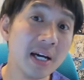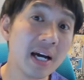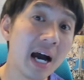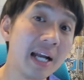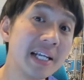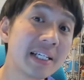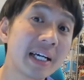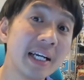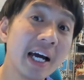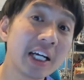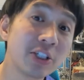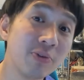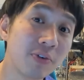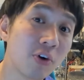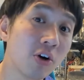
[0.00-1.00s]
and his
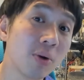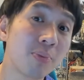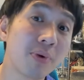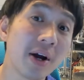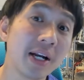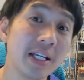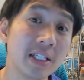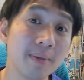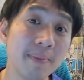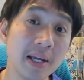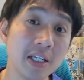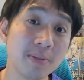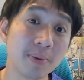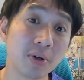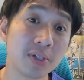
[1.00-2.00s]
connection with Conor Bradley is
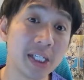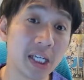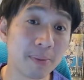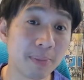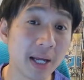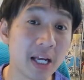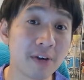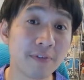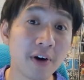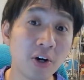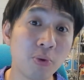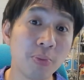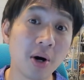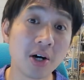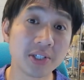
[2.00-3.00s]
immense because he can play the final
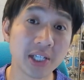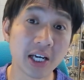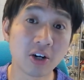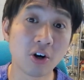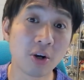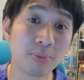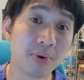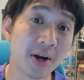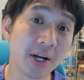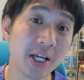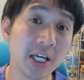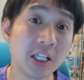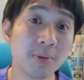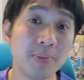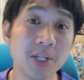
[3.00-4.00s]
pass to get Conor Bradley
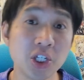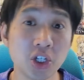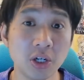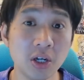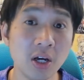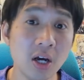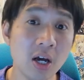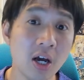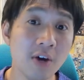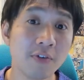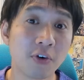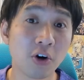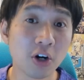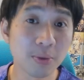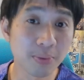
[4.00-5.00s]
into position. For
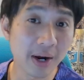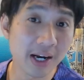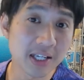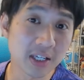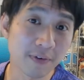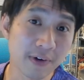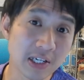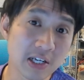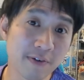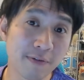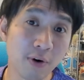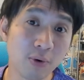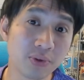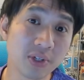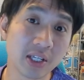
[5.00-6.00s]
Conor Bradley's defensive
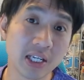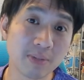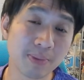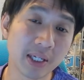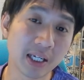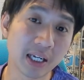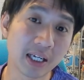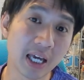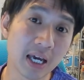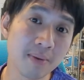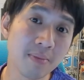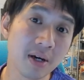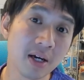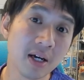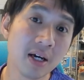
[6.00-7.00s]
faults this particular game,
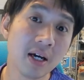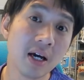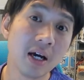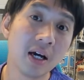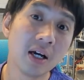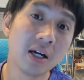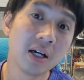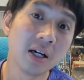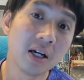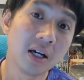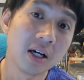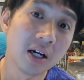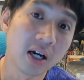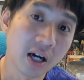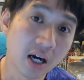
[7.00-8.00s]

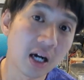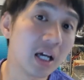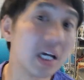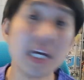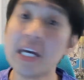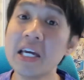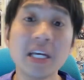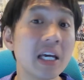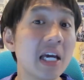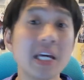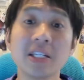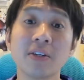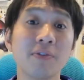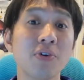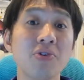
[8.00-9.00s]
he is
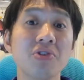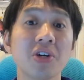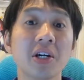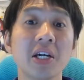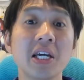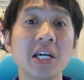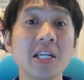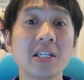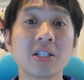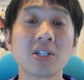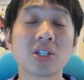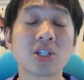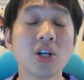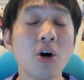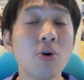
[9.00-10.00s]
the future. He's
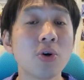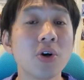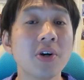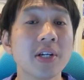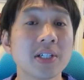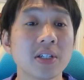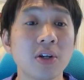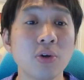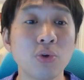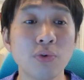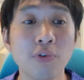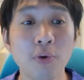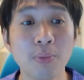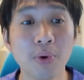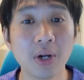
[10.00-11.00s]
so good as a total
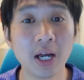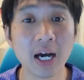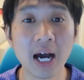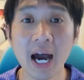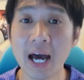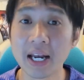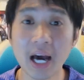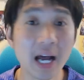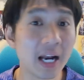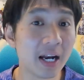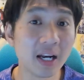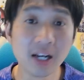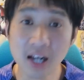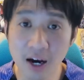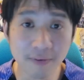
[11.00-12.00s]
footballer, and I
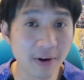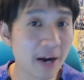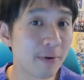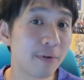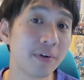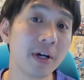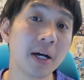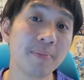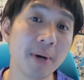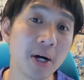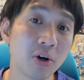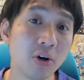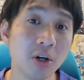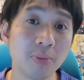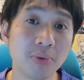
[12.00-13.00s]
love everything about
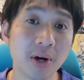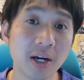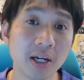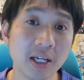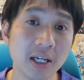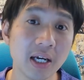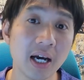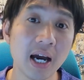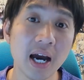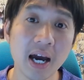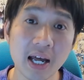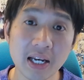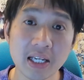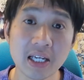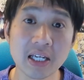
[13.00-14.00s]
Conor Bradley.
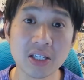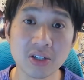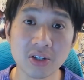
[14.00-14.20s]
And he's,